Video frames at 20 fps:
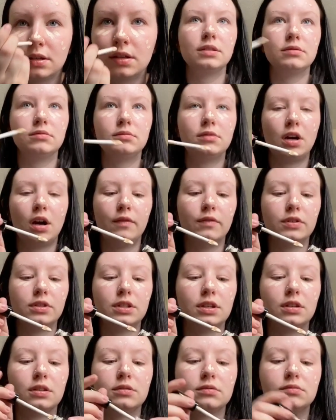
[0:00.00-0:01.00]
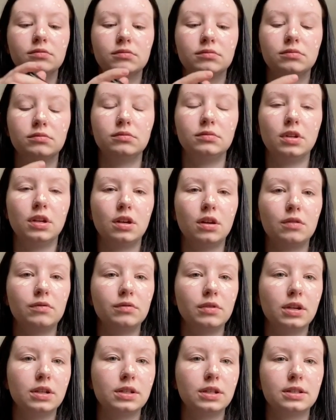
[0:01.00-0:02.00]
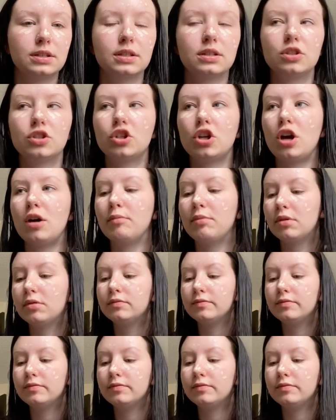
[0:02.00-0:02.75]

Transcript: covers it. It does its job.